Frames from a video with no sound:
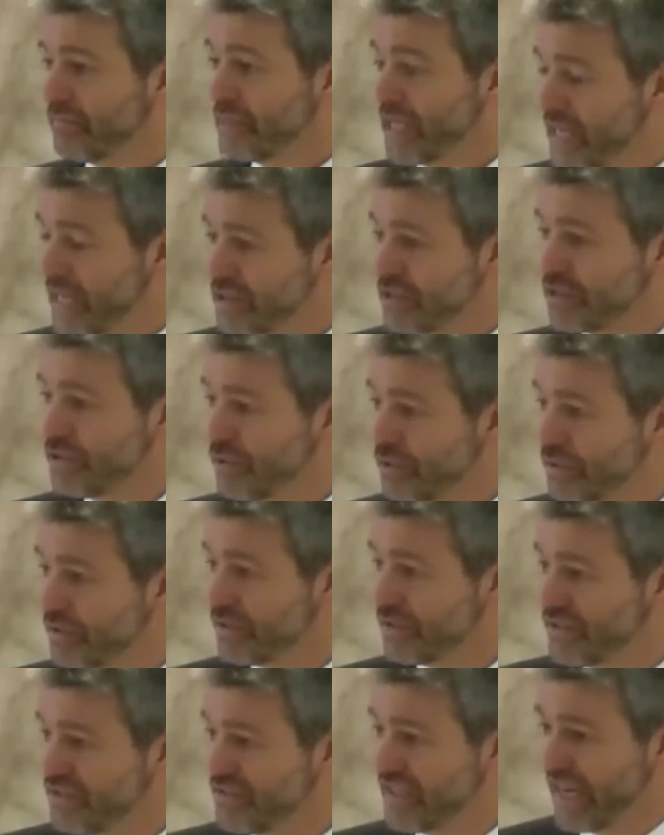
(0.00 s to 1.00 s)
That's true
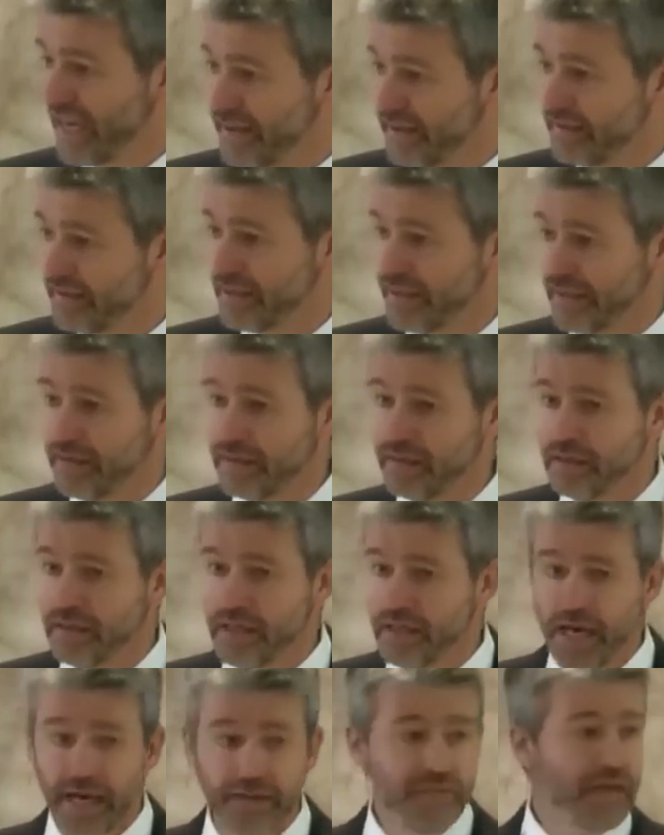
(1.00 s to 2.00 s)
Christianity.
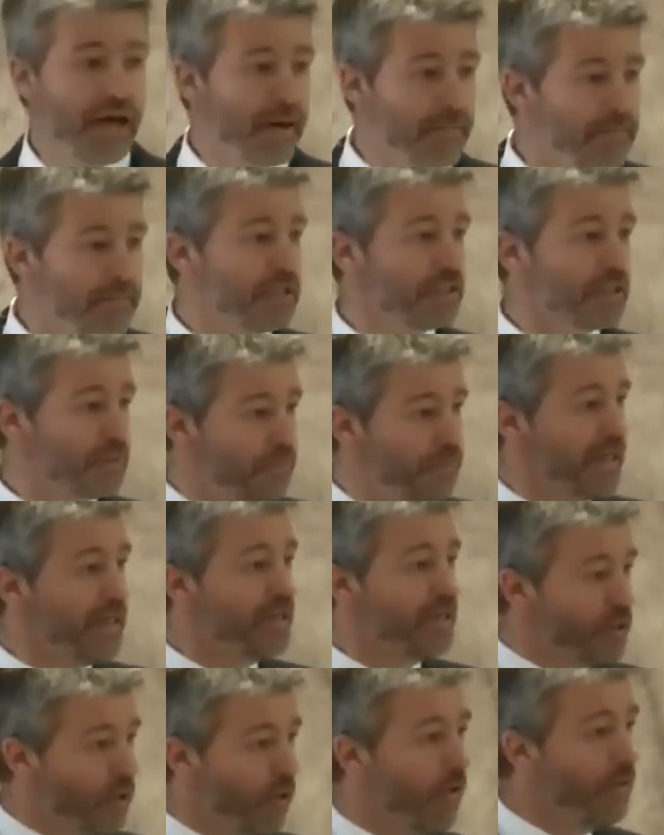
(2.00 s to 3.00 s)
And that must be
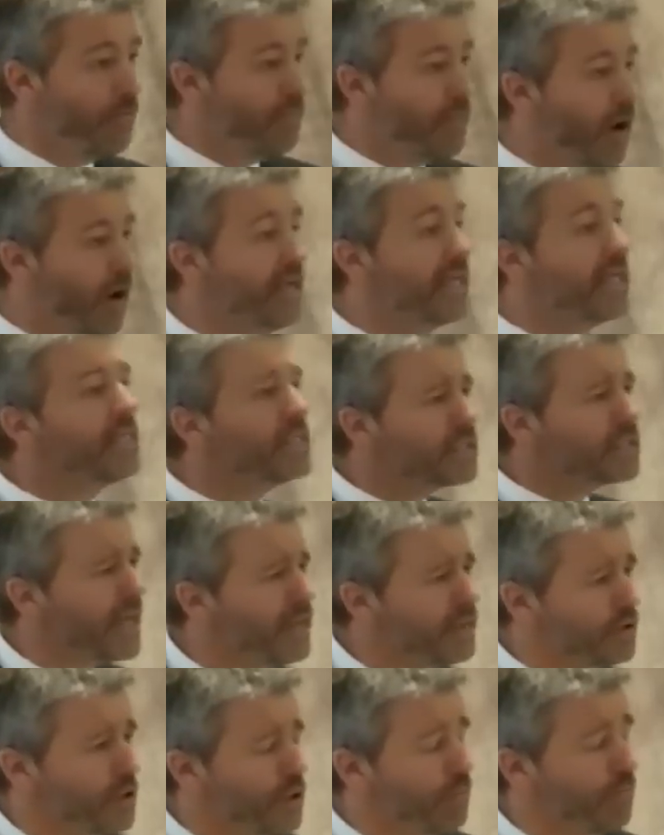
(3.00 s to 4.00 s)
your mark. Is
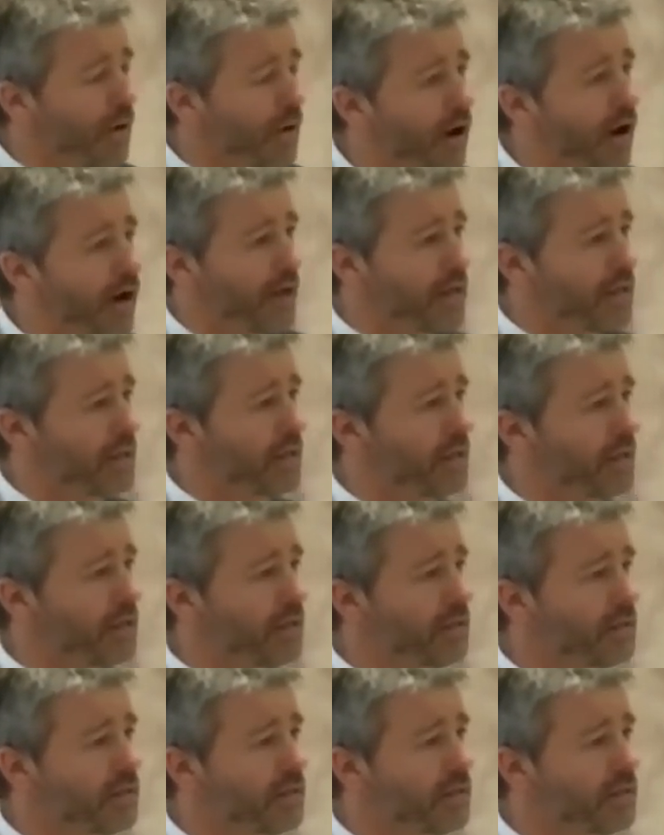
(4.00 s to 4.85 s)
that your mark?